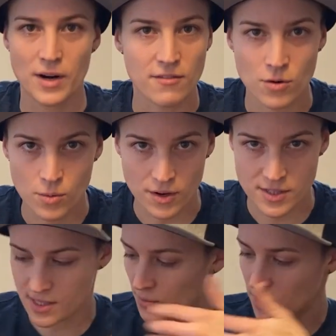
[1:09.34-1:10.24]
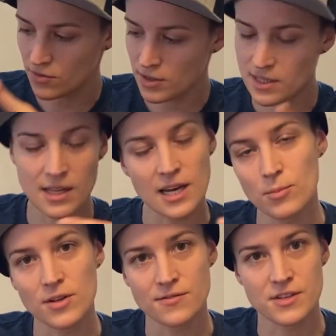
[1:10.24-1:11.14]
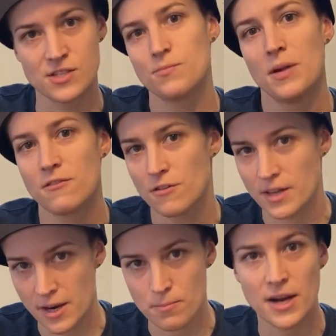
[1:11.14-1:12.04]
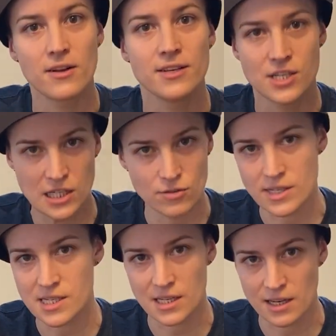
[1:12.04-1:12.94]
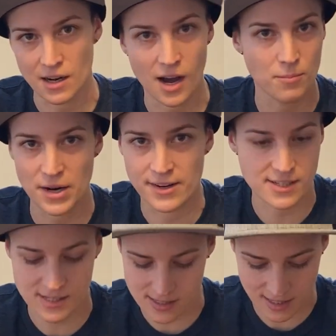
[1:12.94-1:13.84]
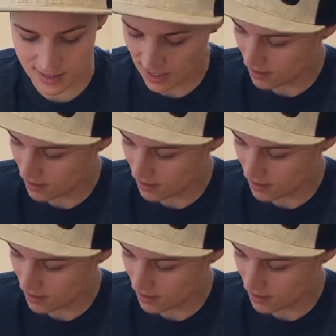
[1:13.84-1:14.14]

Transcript: works. I mean, read the label. If it's meant for like metal and degreasing bearings, things like that,